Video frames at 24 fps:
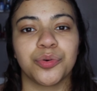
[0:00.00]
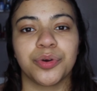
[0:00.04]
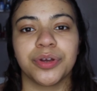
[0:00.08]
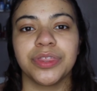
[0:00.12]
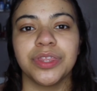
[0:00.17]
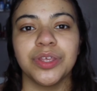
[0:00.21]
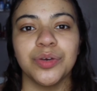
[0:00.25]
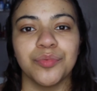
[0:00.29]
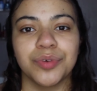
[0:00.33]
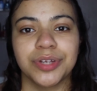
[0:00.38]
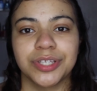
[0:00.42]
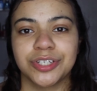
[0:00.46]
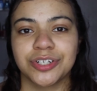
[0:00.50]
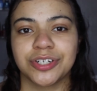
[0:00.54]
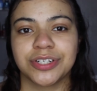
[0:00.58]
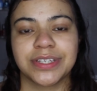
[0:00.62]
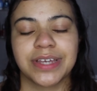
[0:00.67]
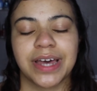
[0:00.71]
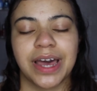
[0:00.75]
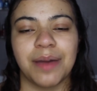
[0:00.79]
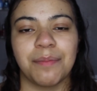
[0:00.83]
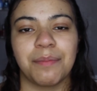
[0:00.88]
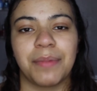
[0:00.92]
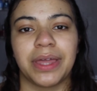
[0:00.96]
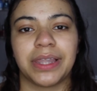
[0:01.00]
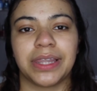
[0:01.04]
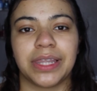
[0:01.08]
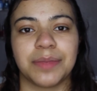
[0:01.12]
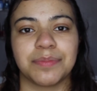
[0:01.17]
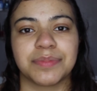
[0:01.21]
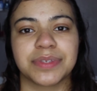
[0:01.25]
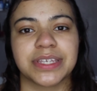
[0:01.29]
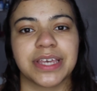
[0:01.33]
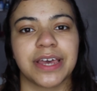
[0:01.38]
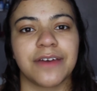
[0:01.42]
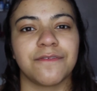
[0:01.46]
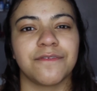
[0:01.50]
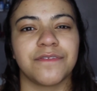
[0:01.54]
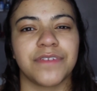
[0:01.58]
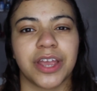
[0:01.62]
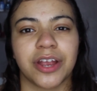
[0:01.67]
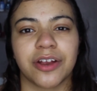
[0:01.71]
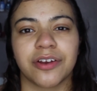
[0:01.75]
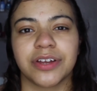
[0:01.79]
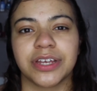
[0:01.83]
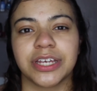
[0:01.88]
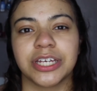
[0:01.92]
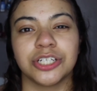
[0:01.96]
During the winter time, my lips get
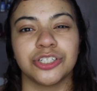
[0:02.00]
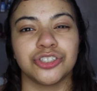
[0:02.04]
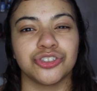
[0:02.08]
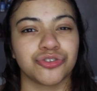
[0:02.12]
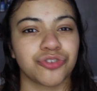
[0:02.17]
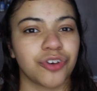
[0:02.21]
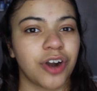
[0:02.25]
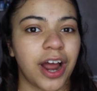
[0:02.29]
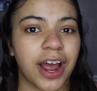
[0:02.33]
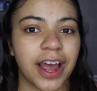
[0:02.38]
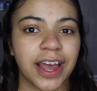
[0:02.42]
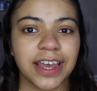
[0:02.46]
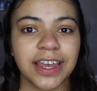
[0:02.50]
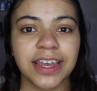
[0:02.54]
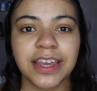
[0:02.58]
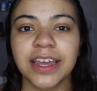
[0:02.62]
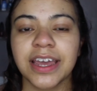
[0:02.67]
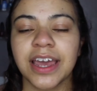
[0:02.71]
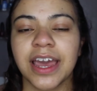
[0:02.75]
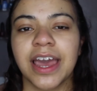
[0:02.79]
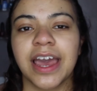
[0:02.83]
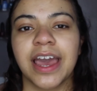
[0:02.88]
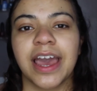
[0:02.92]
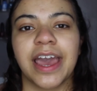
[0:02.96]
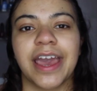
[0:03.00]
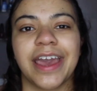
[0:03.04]
very dry,